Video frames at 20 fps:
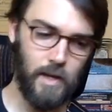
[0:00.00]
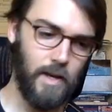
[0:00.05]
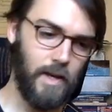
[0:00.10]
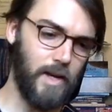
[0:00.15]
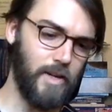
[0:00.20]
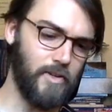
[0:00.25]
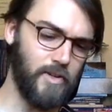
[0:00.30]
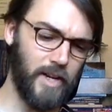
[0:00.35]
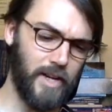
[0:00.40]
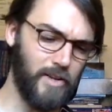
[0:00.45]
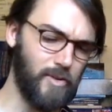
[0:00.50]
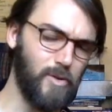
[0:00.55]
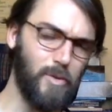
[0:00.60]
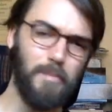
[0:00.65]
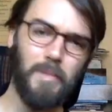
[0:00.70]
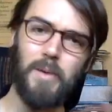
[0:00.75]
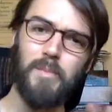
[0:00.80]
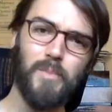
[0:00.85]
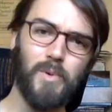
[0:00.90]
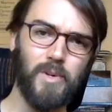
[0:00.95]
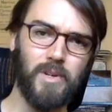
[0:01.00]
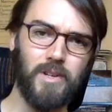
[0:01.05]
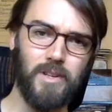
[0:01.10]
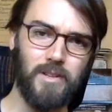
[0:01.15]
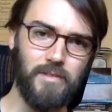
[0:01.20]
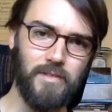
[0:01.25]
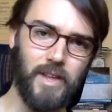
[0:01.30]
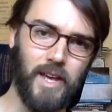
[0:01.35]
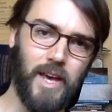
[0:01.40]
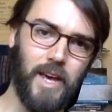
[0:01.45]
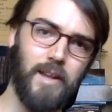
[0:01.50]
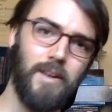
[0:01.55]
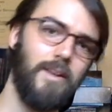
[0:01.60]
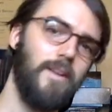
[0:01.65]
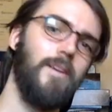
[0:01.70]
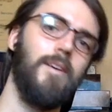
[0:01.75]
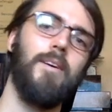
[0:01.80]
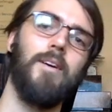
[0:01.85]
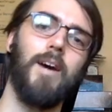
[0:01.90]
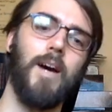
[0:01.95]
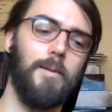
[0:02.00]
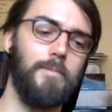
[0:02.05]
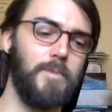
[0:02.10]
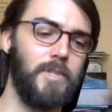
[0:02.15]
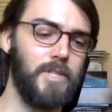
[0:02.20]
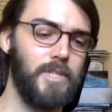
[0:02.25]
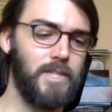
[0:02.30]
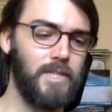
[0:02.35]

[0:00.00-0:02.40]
and trying to remember all of that, I'm just